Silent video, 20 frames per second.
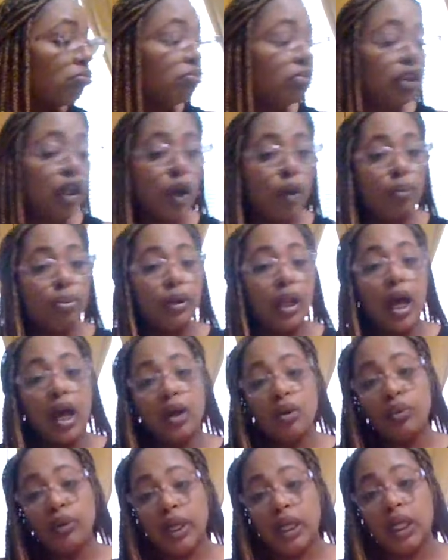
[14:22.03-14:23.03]
Don't
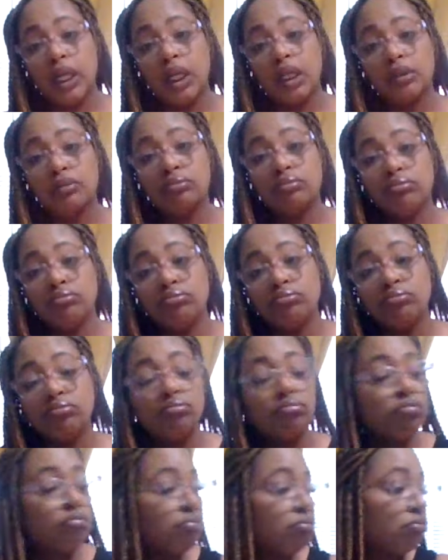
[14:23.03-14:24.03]
play with it.
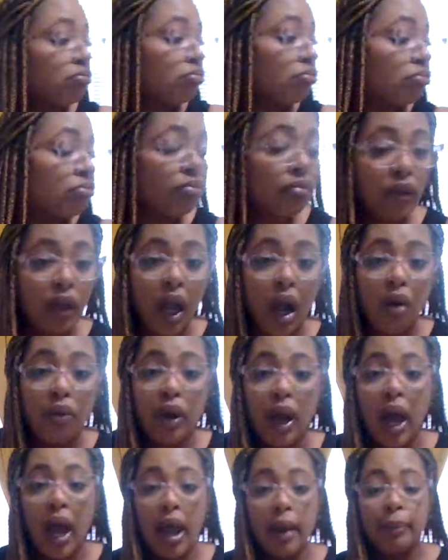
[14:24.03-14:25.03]

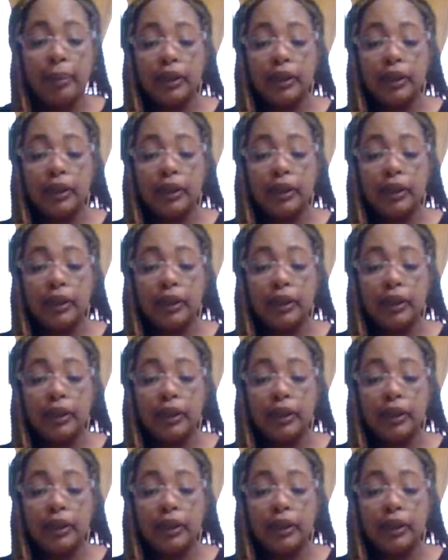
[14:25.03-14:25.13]
Okay,